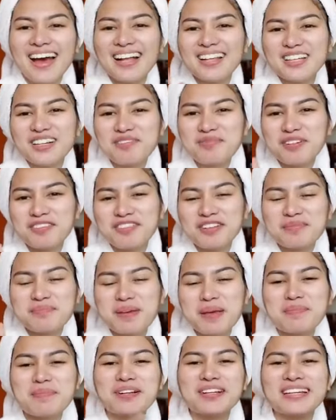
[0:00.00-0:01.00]
Hello beautiful
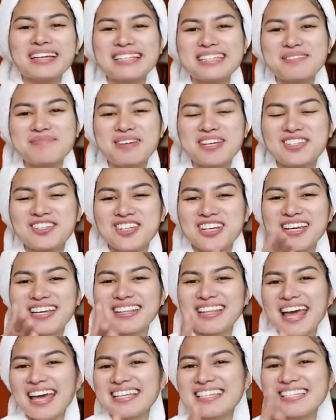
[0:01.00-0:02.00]
people, it's me
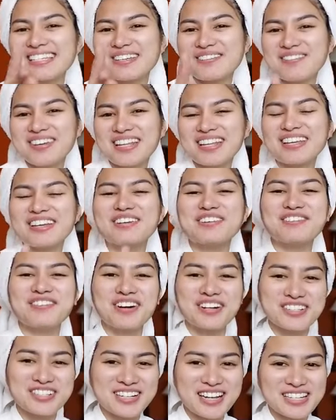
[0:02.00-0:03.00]
Jing. Nice to meet you
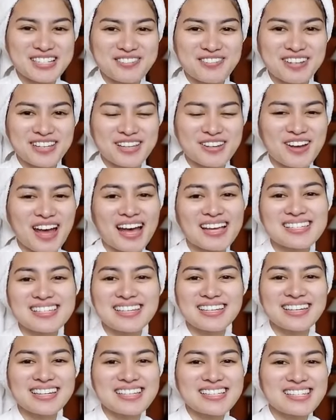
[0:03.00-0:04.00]
for today's video.
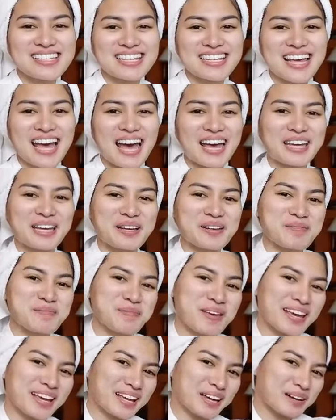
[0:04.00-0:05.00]
As you can see, I
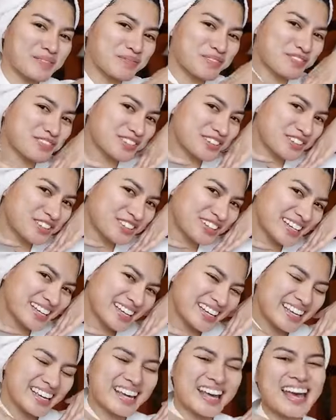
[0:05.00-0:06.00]
am makeup
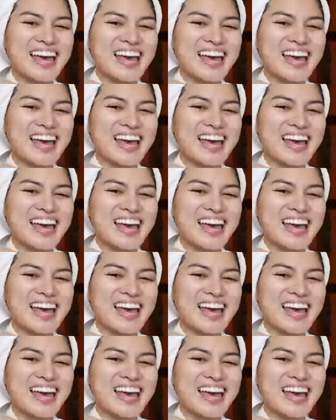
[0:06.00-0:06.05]
free.